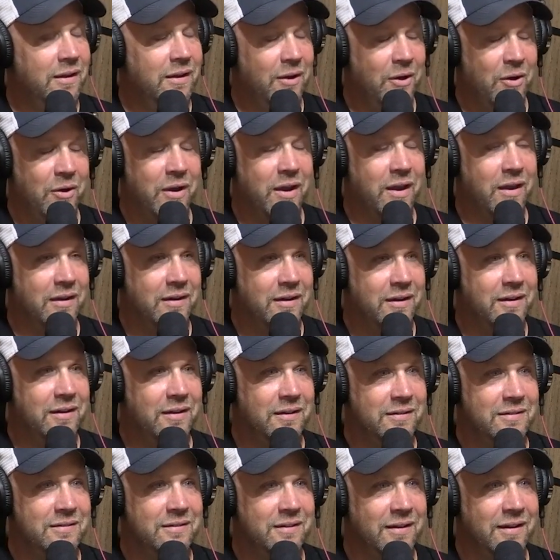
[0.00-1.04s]
Oh yeah, he
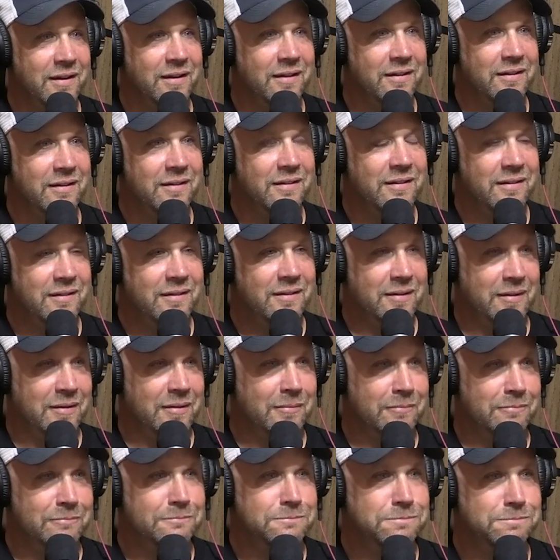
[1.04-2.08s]
is. Yeah,
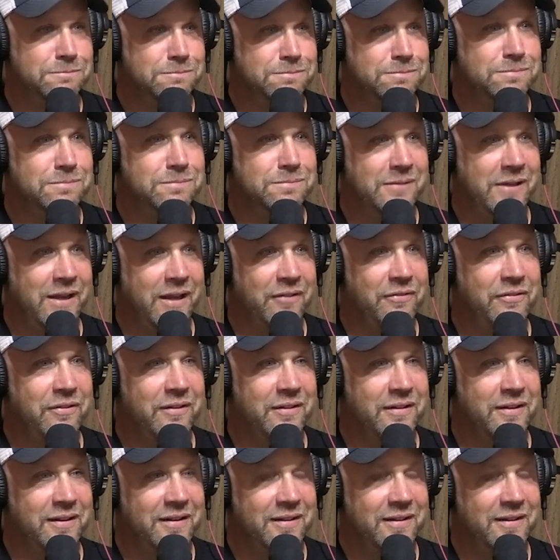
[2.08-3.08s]
definitely.